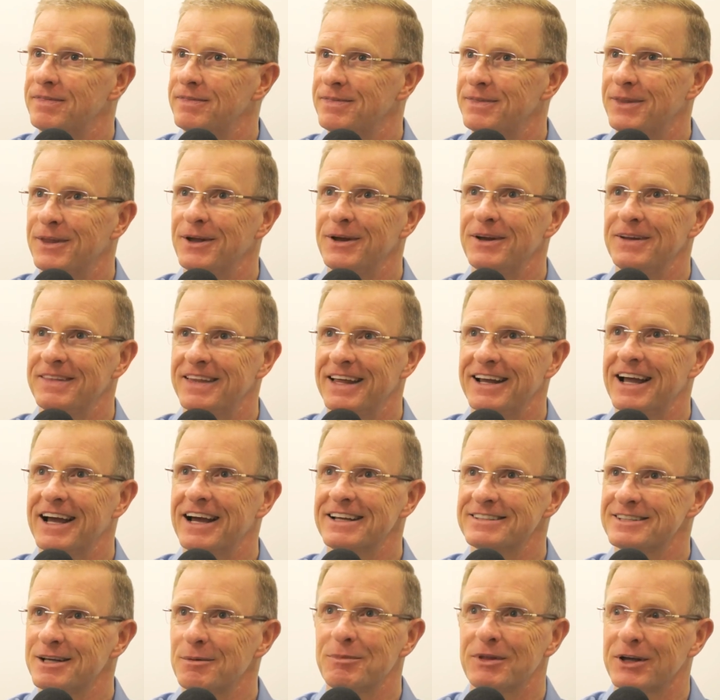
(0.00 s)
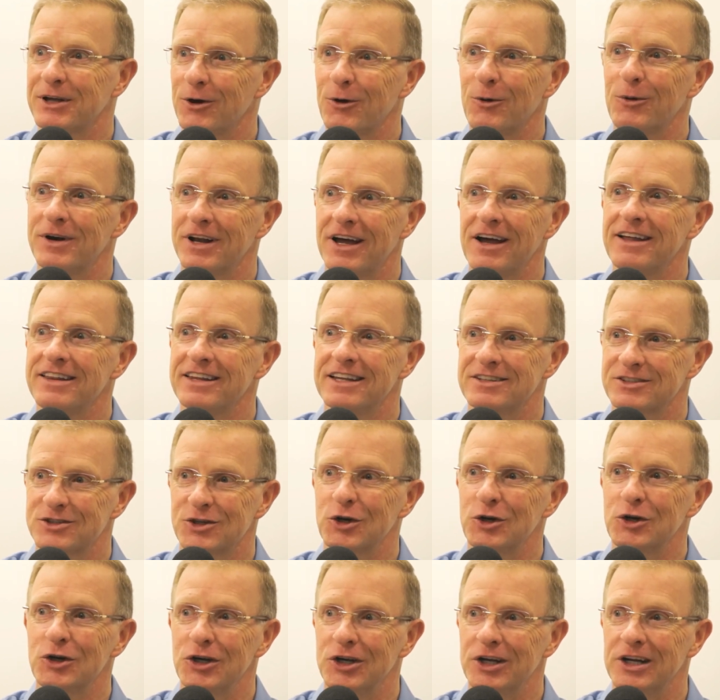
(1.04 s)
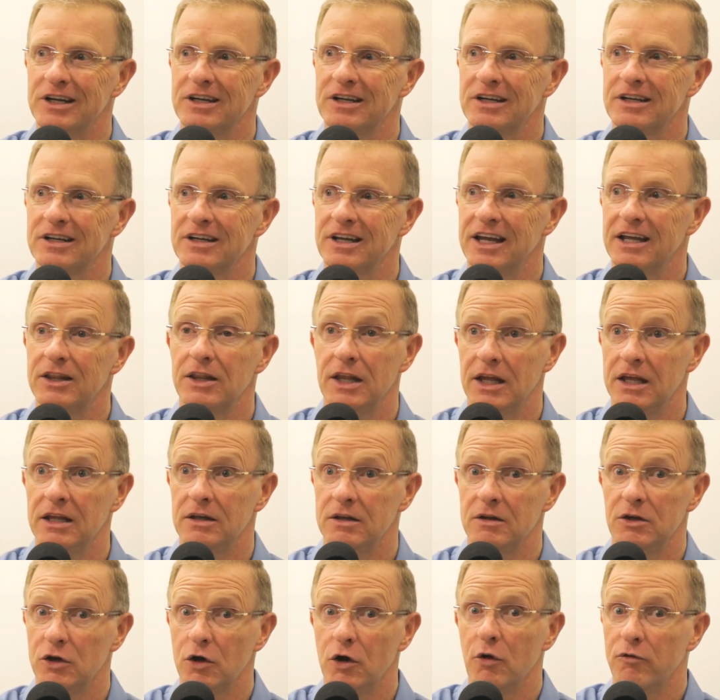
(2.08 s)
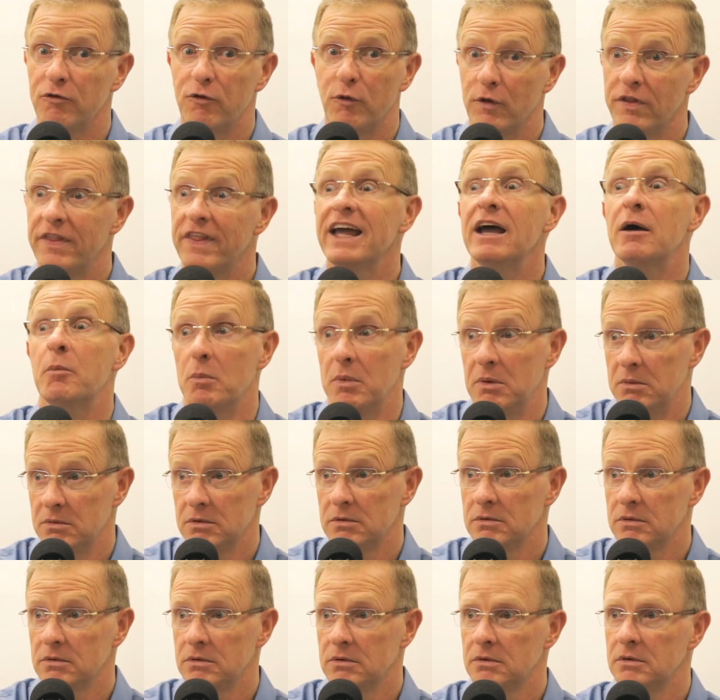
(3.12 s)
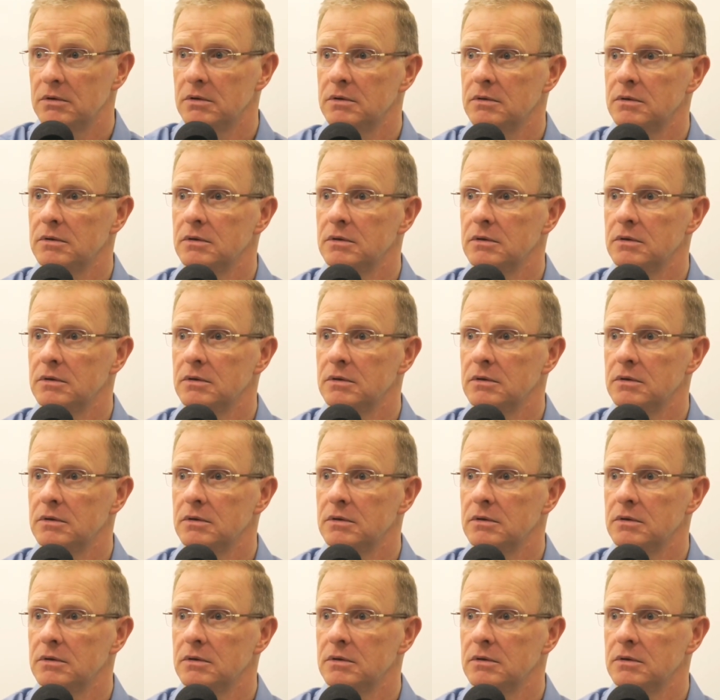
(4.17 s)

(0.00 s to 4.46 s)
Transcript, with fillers: They, they got something going on that's good. Mm. And and you know, for them. Powerful.